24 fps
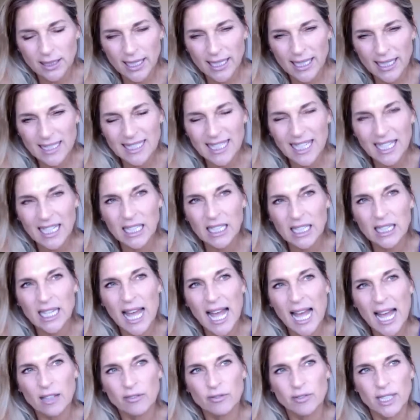and it's I, not
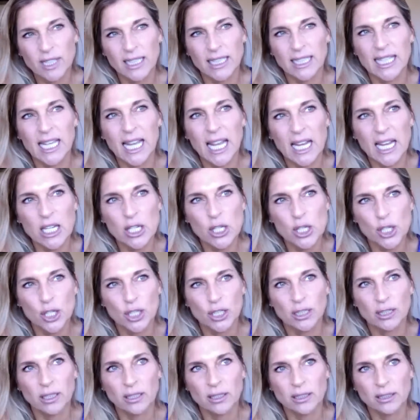lack of
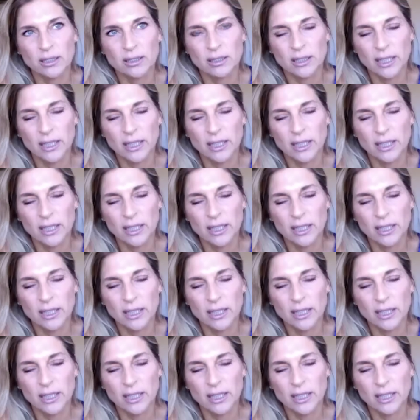dedication.